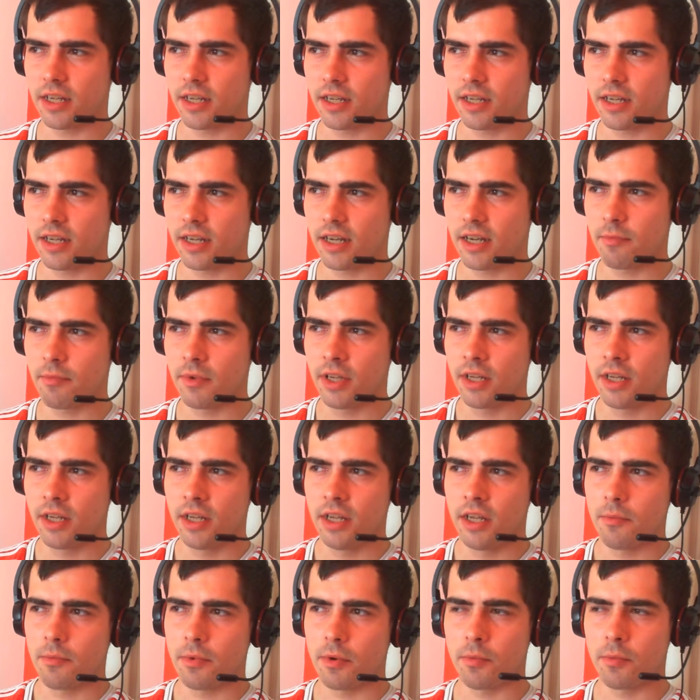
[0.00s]

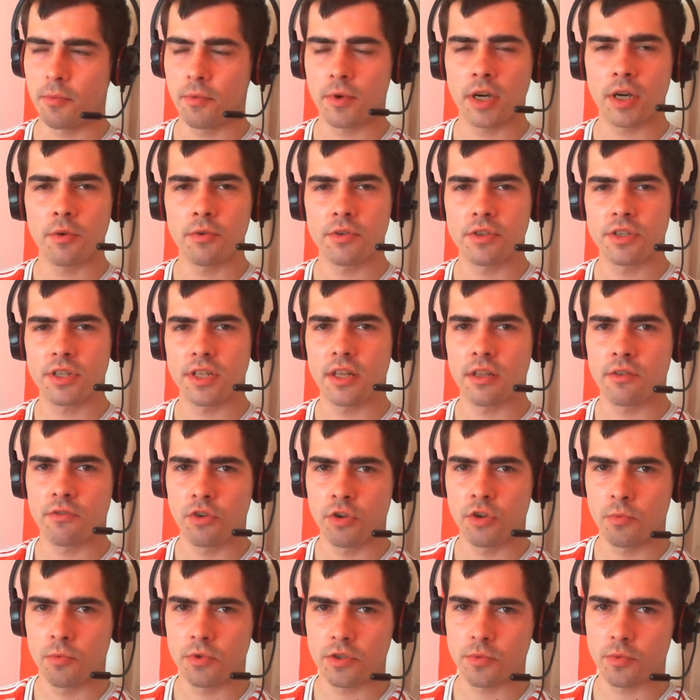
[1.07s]
But we'll go into the other
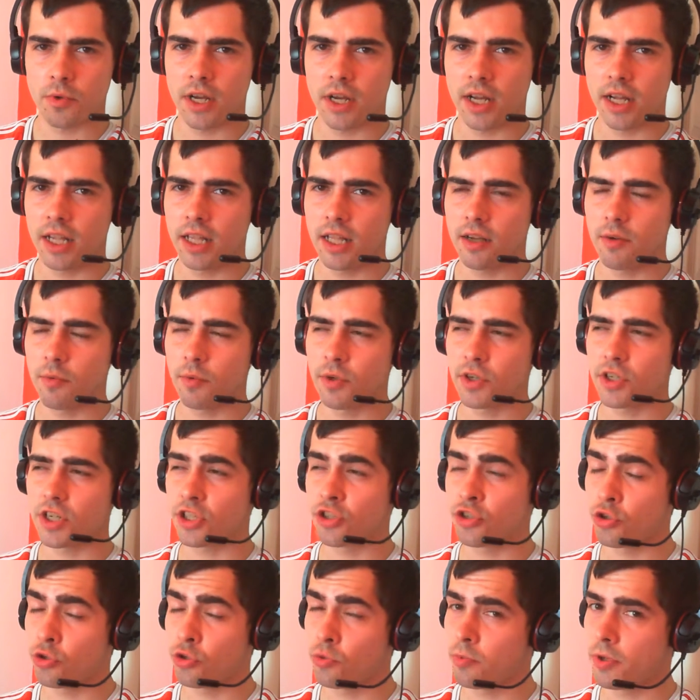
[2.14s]
rumour as well, which I
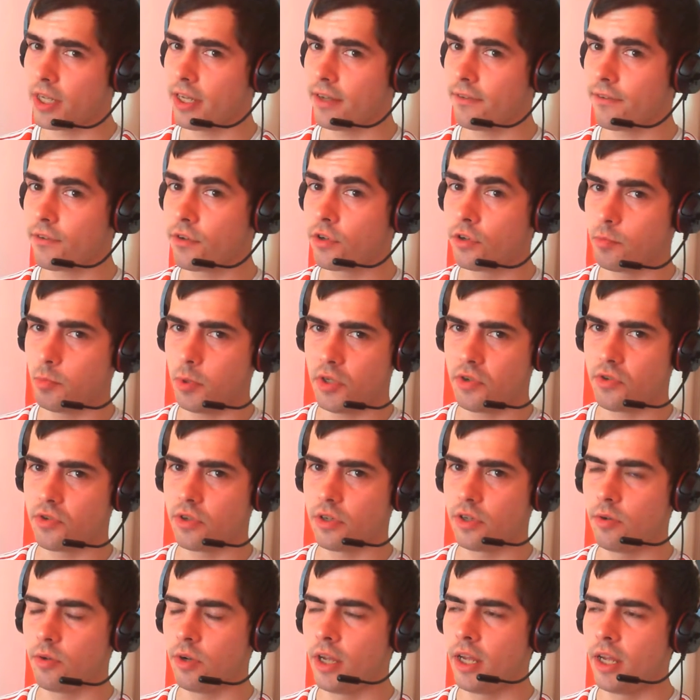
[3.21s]
do believe could be
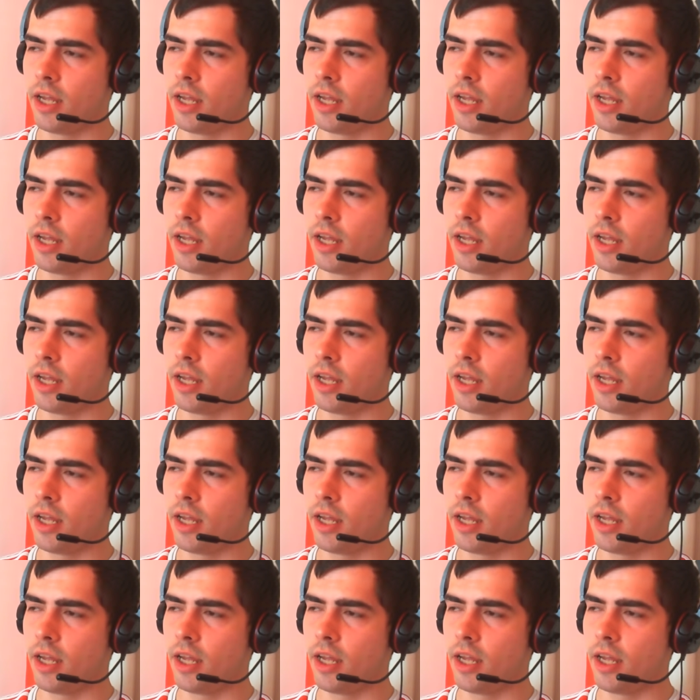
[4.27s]
true,